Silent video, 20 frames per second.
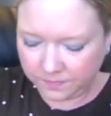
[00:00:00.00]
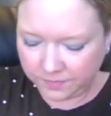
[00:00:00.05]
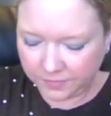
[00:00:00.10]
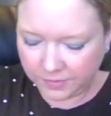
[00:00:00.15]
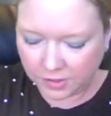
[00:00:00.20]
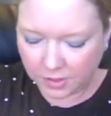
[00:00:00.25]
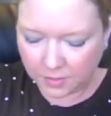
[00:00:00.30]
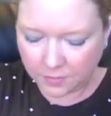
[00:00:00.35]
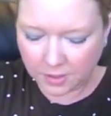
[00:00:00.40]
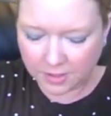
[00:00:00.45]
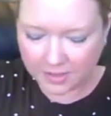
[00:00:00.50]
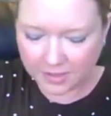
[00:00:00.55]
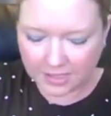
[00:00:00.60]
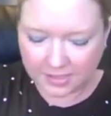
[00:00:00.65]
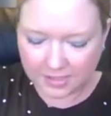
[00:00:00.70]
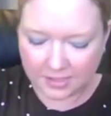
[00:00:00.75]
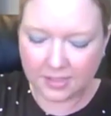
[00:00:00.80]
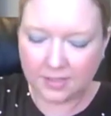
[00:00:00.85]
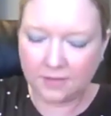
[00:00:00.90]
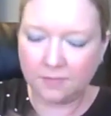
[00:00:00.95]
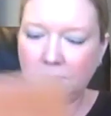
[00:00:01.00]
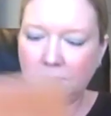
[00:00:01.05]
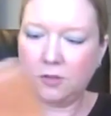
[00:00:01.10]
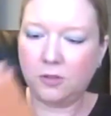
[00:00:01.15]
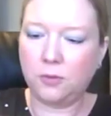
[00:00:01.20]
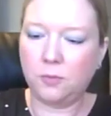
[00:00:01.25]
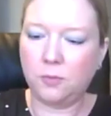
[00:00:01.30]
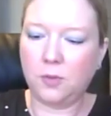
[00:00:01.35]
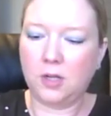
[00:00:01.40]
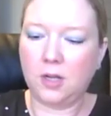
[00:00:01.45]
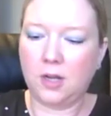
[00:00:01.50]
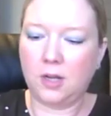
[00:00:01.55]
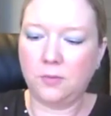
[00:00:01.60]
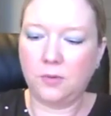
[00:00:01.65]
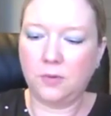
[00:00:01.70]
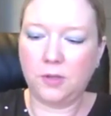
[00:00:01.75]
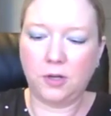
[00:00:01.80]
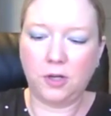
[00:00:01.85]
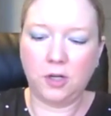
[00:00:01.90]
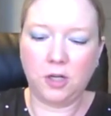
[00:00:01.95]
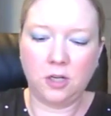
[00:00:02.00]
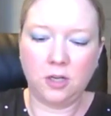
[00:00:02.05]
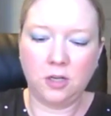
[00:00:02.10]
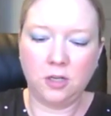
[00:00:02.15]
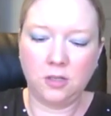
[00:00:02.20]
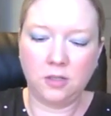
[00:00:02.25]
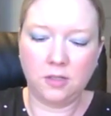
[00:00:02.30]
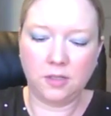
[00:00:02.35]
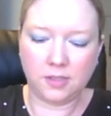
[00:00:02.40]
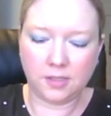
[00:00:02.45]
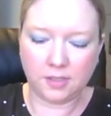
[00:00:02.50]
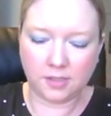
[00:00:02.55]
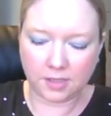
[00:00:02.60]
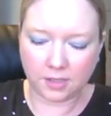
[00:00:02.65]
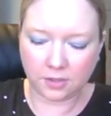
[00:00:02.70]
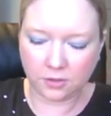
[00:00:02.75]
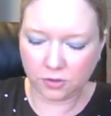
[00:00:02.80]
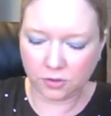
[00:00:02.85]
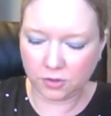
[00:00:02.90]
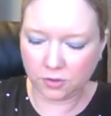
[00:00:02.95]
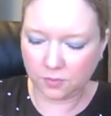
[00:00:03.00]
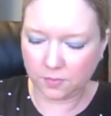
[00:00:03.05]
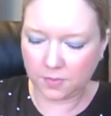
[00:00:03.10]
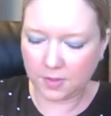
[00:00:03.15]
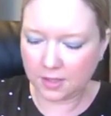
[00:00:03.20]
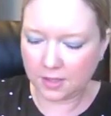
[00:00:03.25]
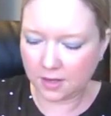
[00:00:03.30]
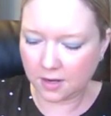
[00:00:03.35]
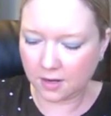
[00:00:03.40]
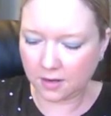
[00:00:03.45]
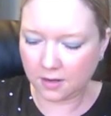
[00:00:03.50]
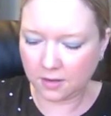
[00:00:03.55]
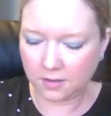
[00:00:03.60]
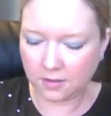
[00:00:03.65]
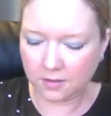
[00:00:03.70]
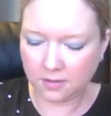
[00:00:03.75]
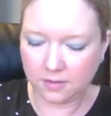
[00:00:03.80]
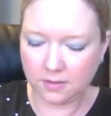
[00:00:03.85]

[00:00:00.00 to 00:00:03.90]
So I brought that to Denver to work on with her since I knew she would be there.